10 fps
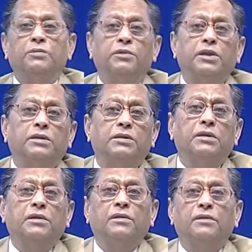bricks
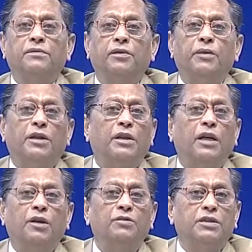for making
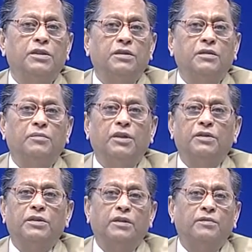houses,
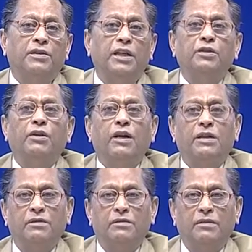because they are
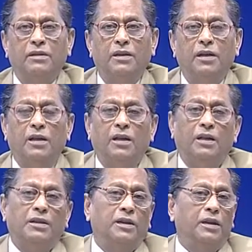radioactive.
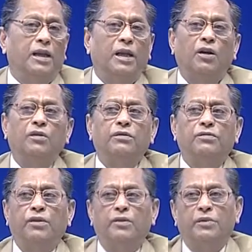They are allowed
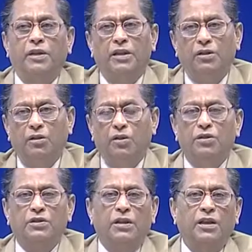for making
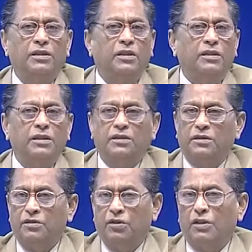roads and other things,
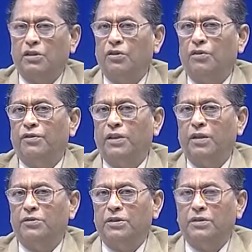not at all for
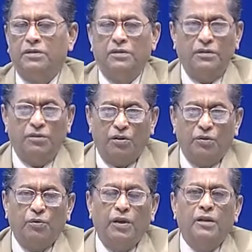houses, not
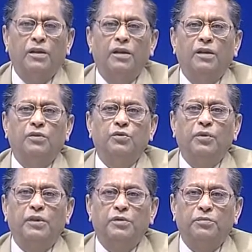where
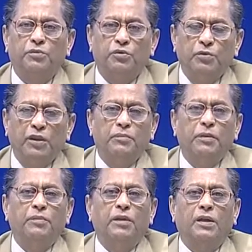too many
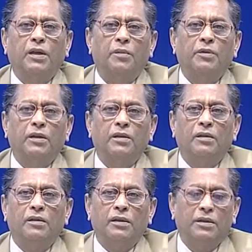people are coming
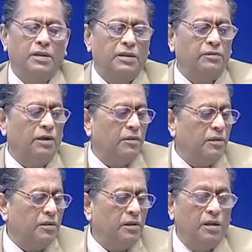in that environment.
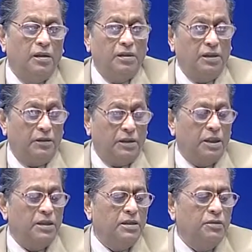In our
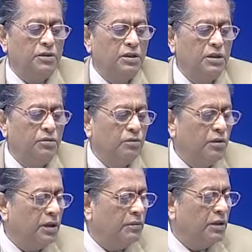country, we still do
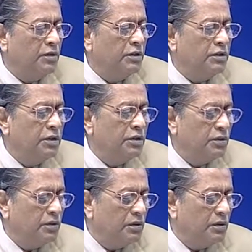not have that restriction.